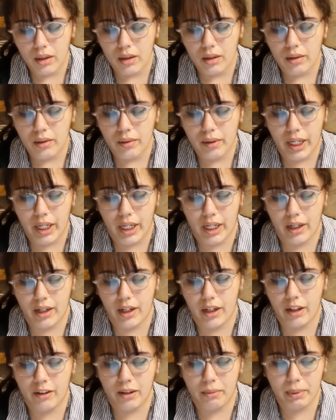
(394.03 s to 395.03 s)
"Oh, Anne, I
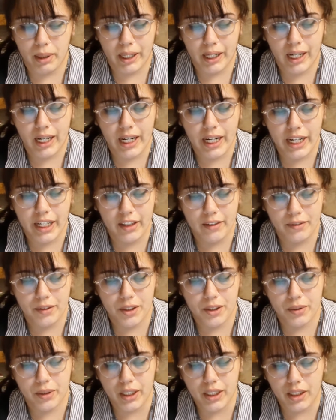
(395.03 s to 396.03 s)
know I've been kind of
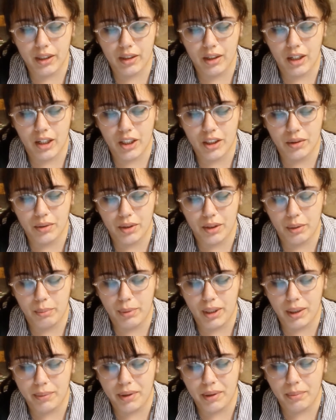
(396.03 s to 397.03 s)
strict and harsh with you
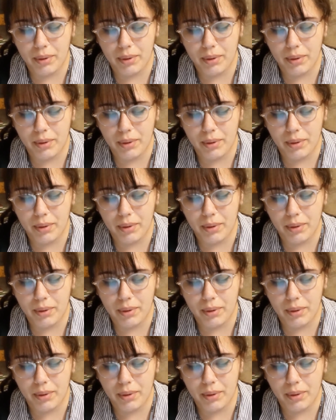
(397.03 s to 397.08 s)
maybe,